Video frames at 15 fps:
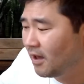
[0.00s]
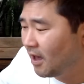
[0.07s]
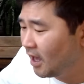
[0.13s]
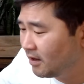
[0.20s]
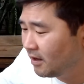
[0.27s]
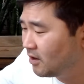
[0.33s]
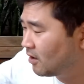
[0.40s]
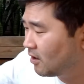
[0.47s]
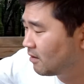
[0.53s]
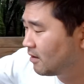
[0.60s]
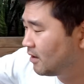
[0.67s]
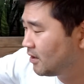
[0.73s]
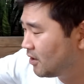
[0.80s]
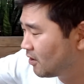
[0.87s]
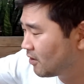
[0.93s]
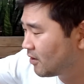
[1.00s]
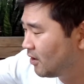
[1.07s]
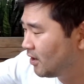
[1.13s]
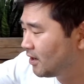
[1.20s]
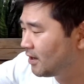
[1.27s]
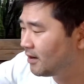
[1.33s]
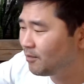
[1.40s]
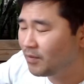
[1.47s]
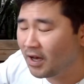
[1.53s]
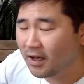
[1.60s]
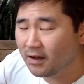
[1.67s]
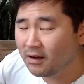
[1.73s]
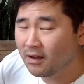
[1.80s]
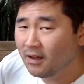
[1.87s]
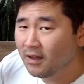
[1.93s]
You're good,
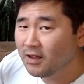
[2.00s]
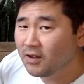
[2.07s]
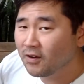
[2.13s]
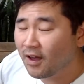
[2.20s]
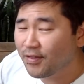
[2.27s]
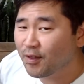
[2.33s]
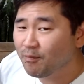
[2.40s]
but you got